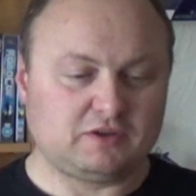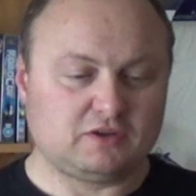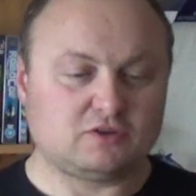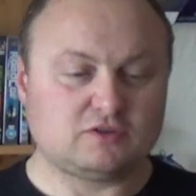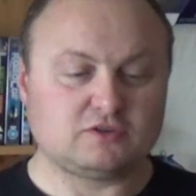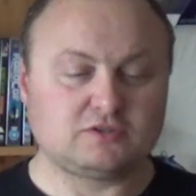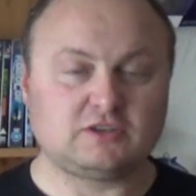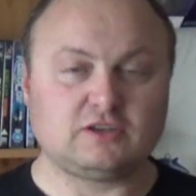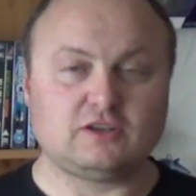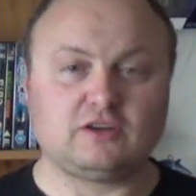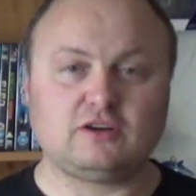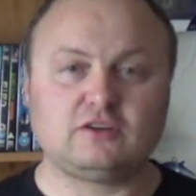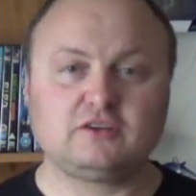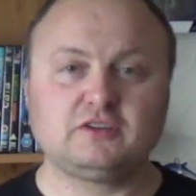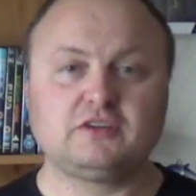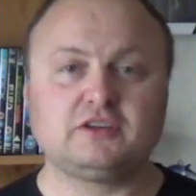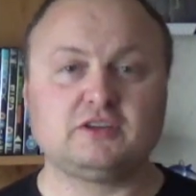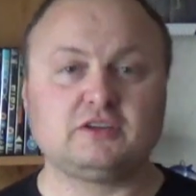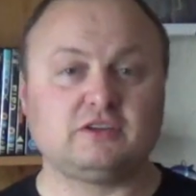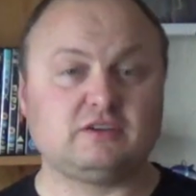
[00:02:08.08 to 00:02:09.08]
goes along,
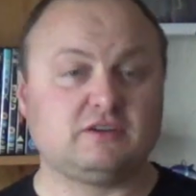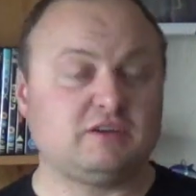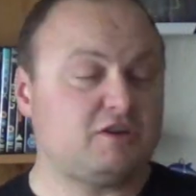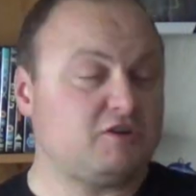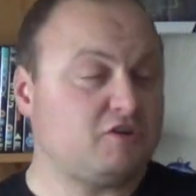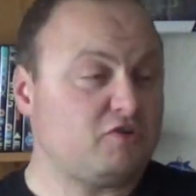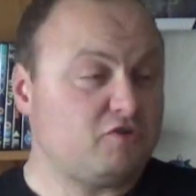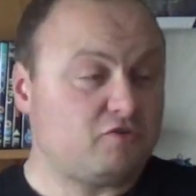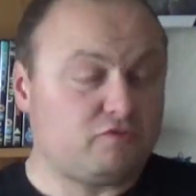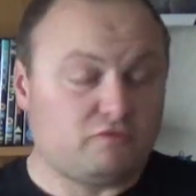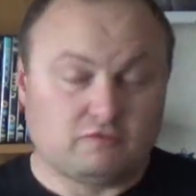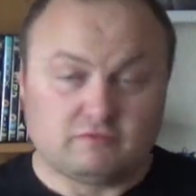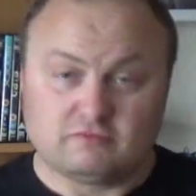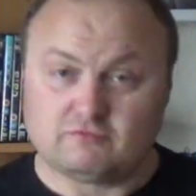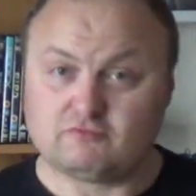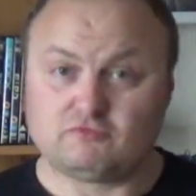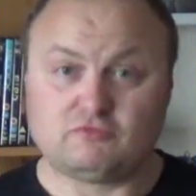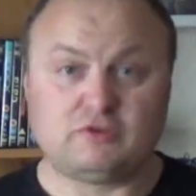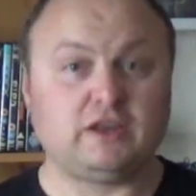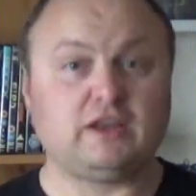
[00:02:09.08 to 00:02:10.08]
you're
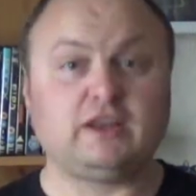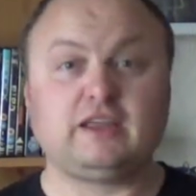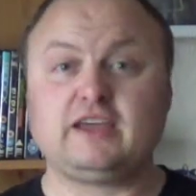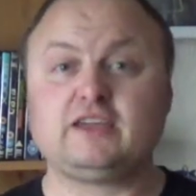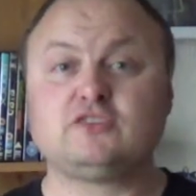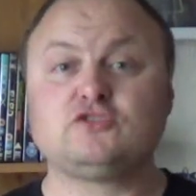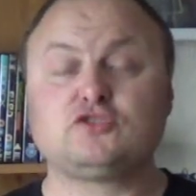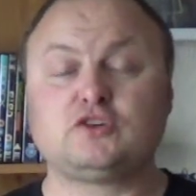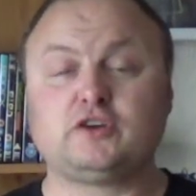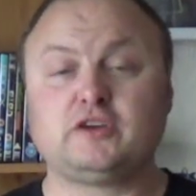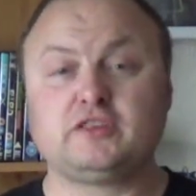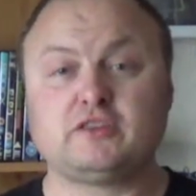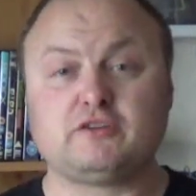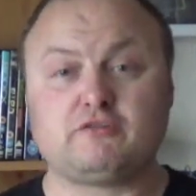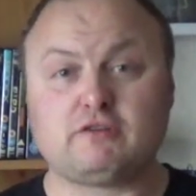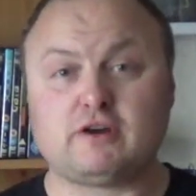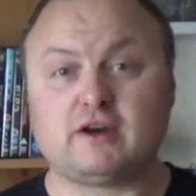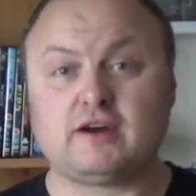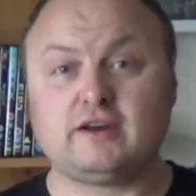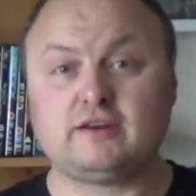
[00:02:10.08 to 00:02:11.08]
really enjoying the
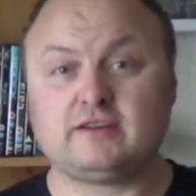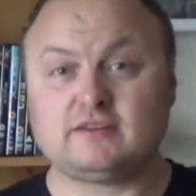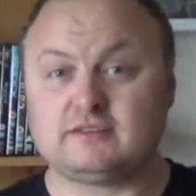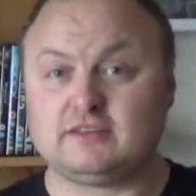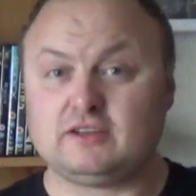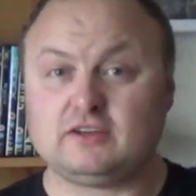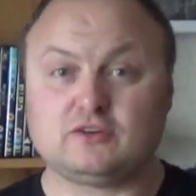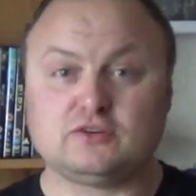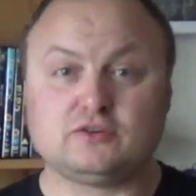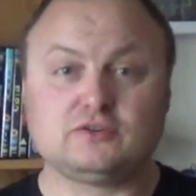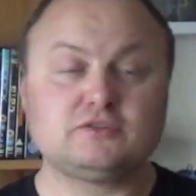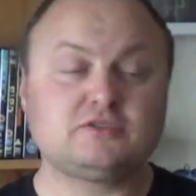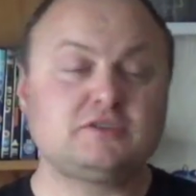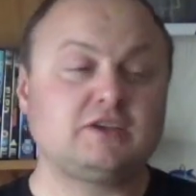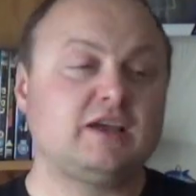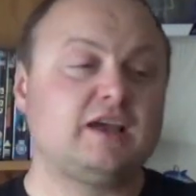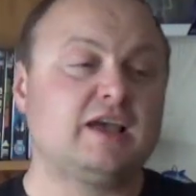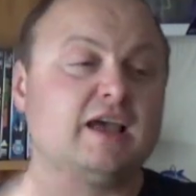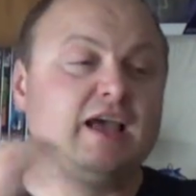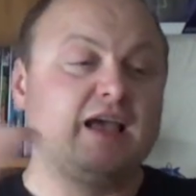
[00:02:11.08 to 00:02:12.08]
ride as it goes.
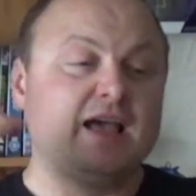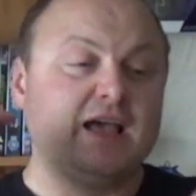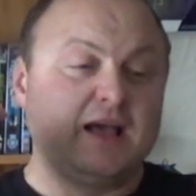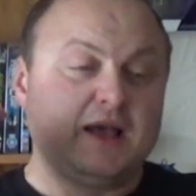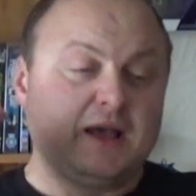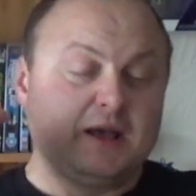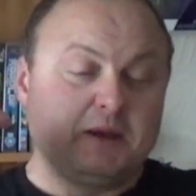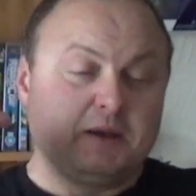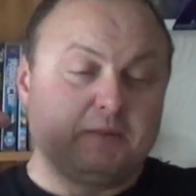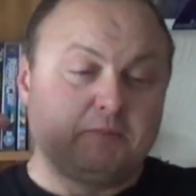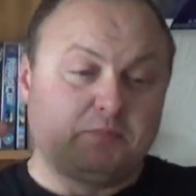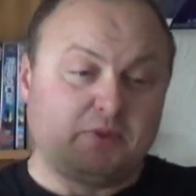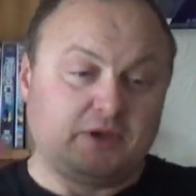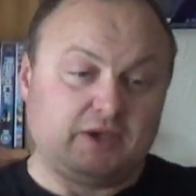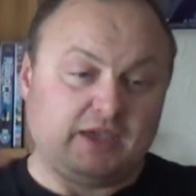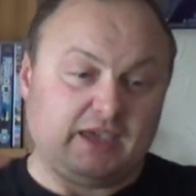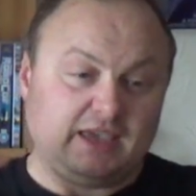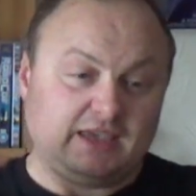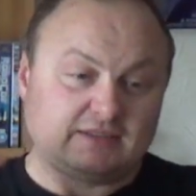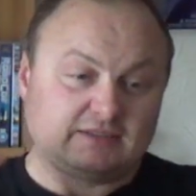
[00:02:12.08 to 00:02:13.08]
But
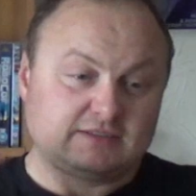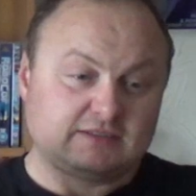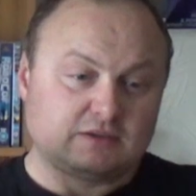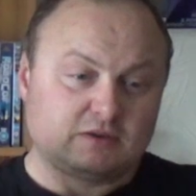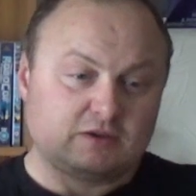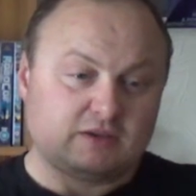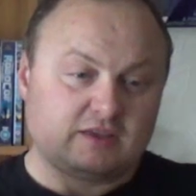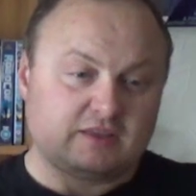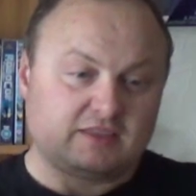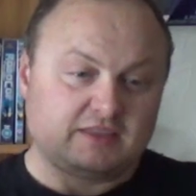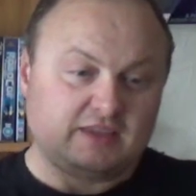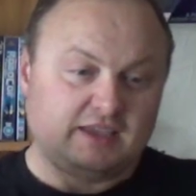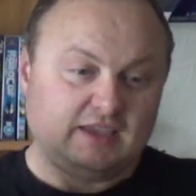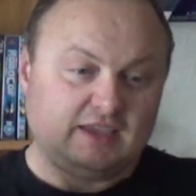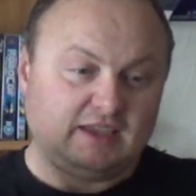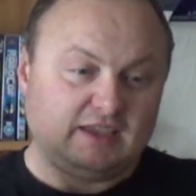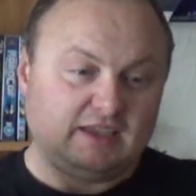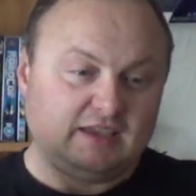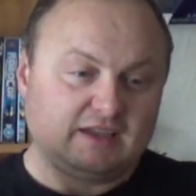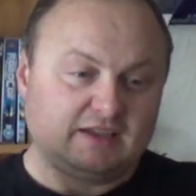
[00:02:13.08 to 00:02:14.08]
it's
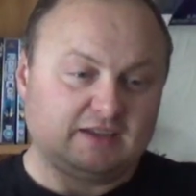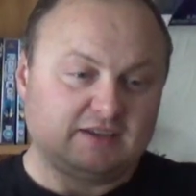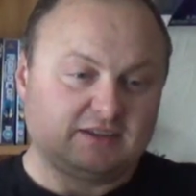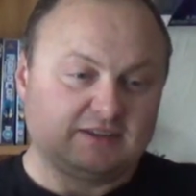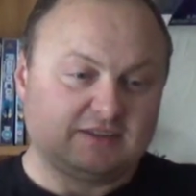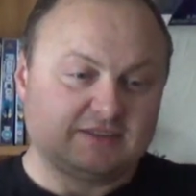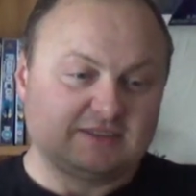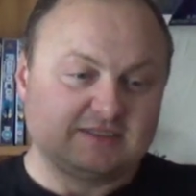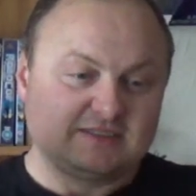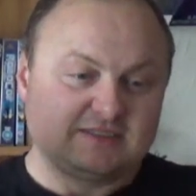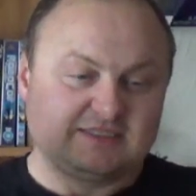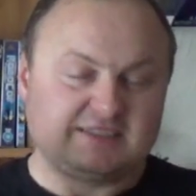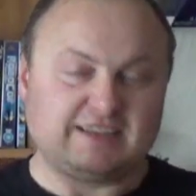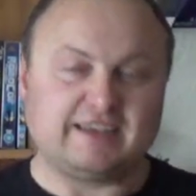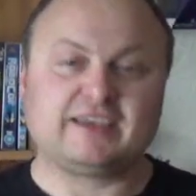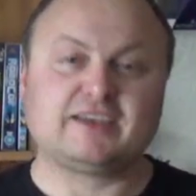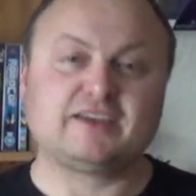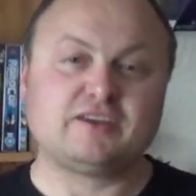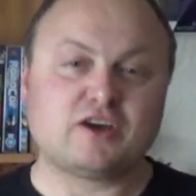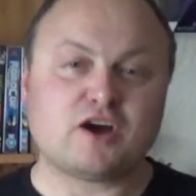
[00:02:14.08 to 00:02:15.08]
the
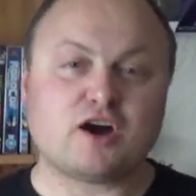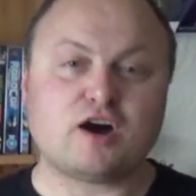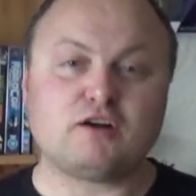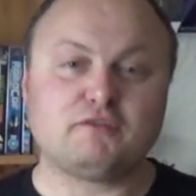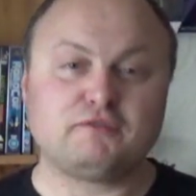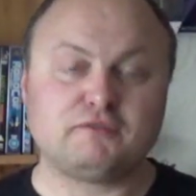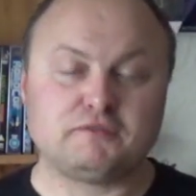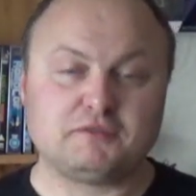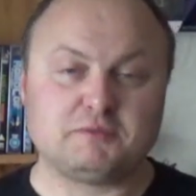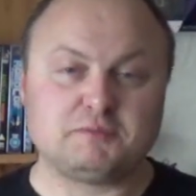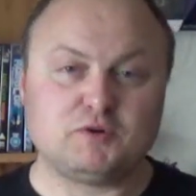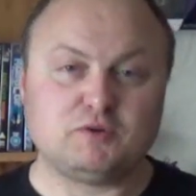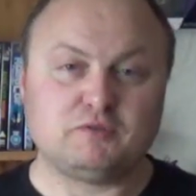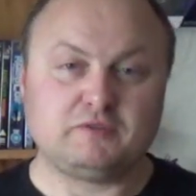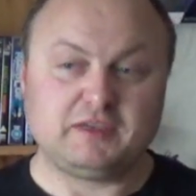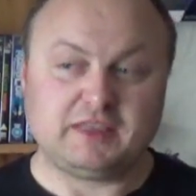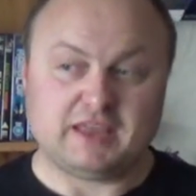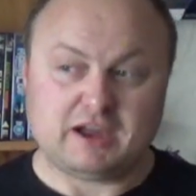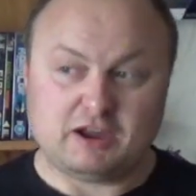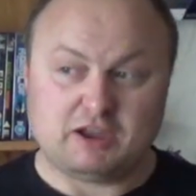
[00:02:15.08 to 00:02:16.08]
second half of the
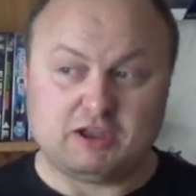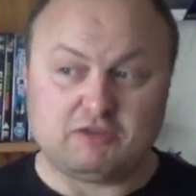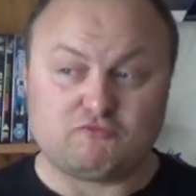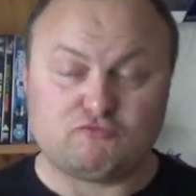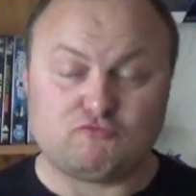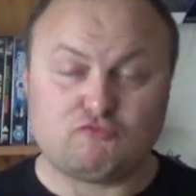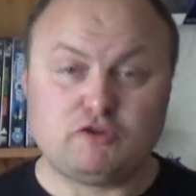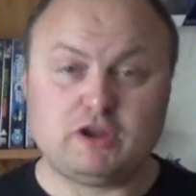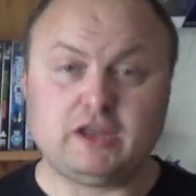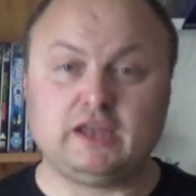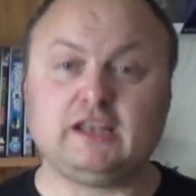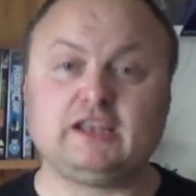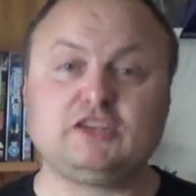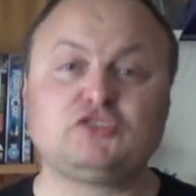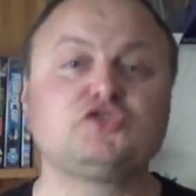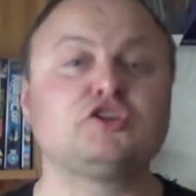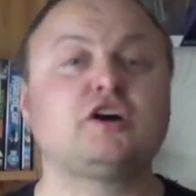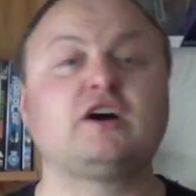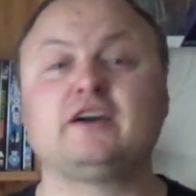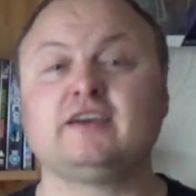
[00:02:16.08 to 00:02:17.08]
movie that it really
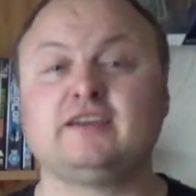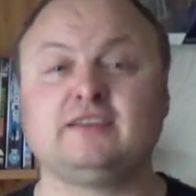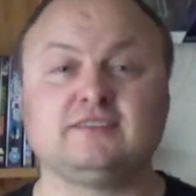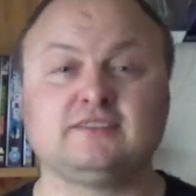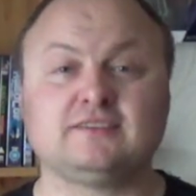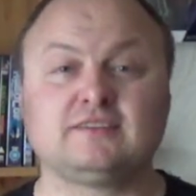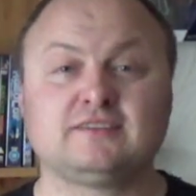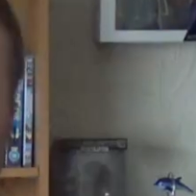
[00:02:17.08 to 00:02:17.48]
shines.